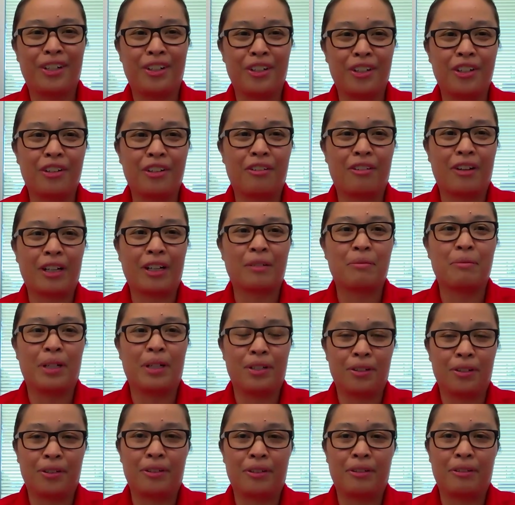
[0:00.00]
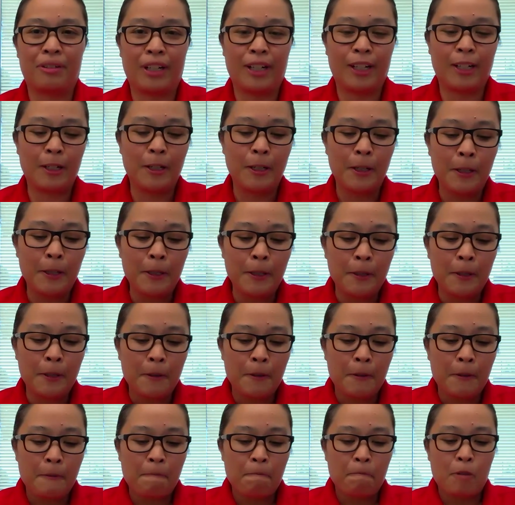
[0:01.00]
your direct mentor, right?
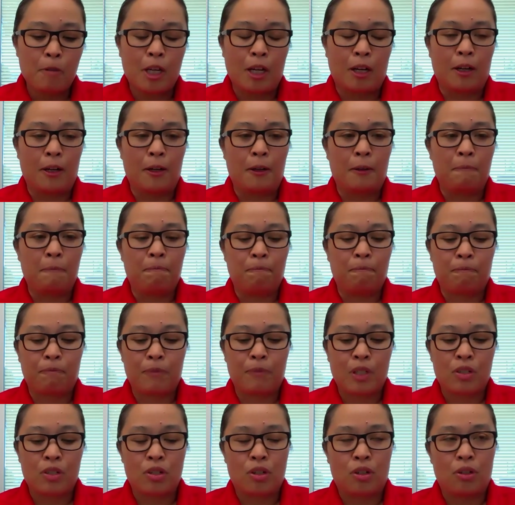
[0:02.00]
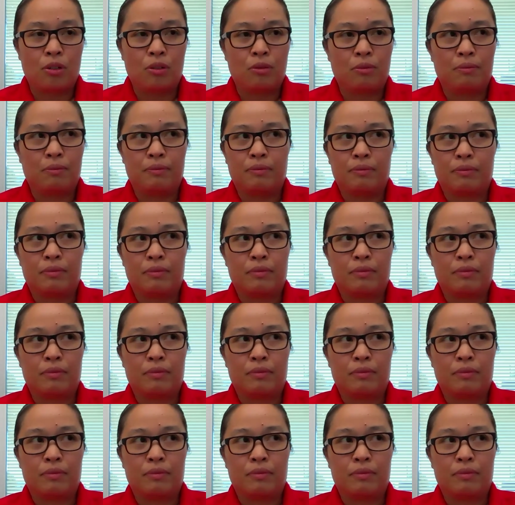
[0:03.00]
Um, so,